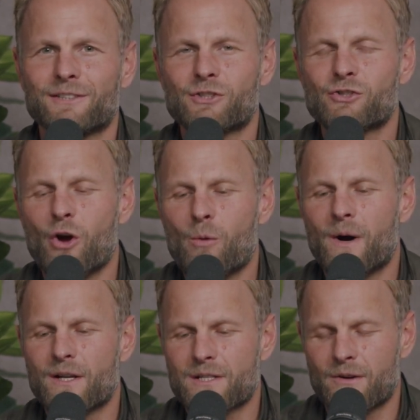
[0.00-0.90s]
There's so
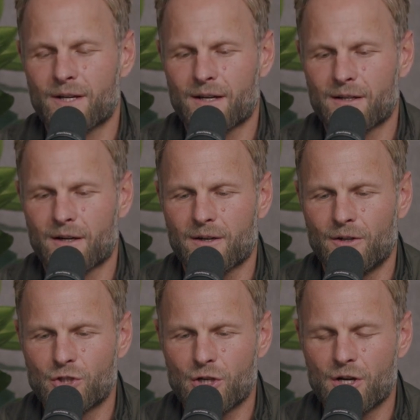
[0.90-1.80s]
much going on in our
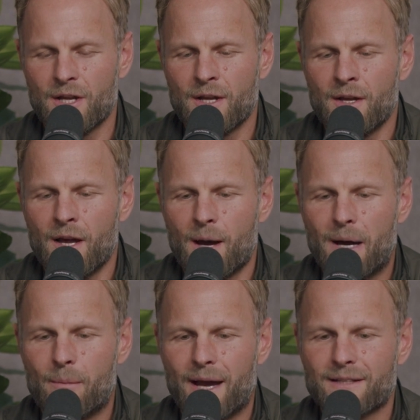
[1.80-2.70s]
culture
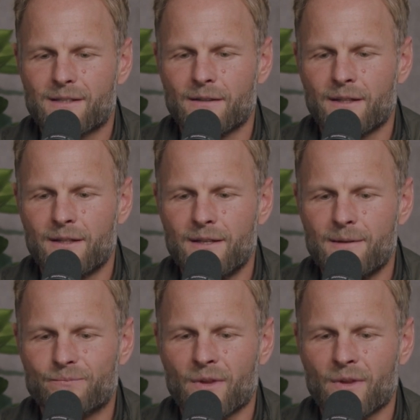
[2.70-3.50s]
about masculinity.